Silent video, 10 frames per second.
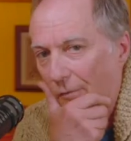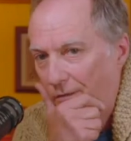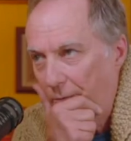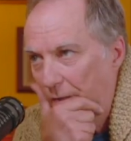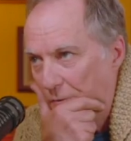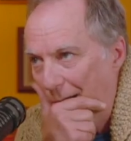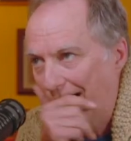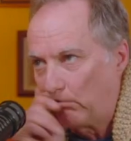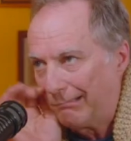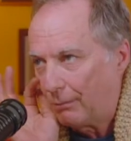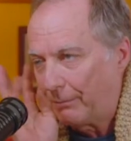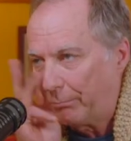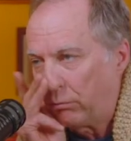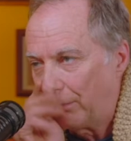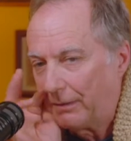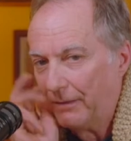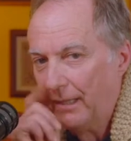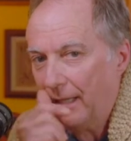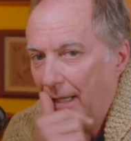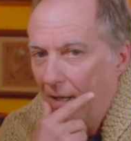grizzly bear spotted
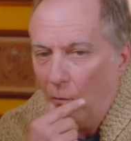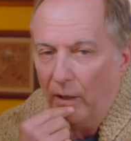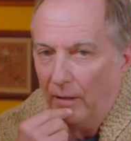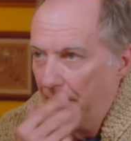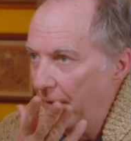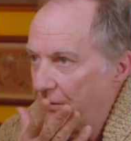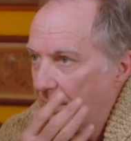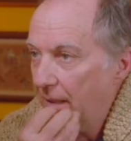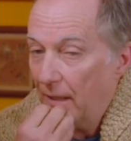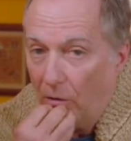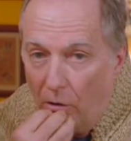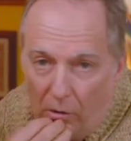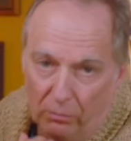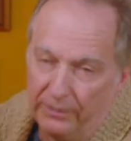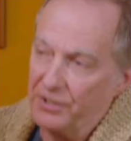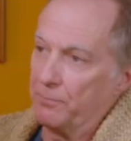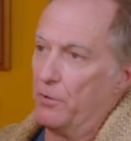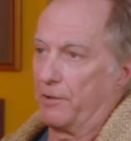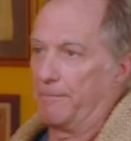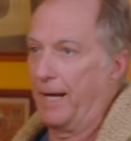whereabouts. Holy
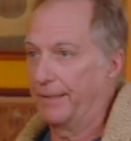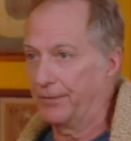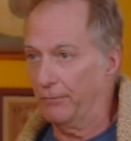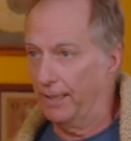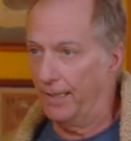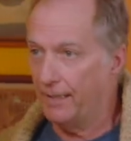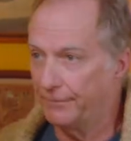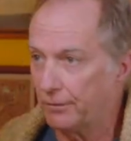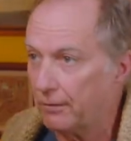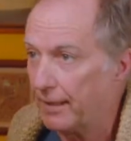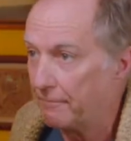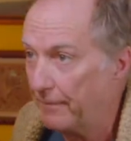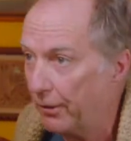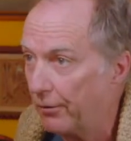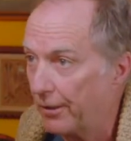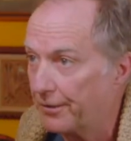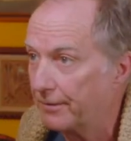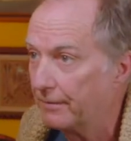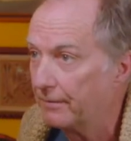smokes, Pat. So I have to go get me horse.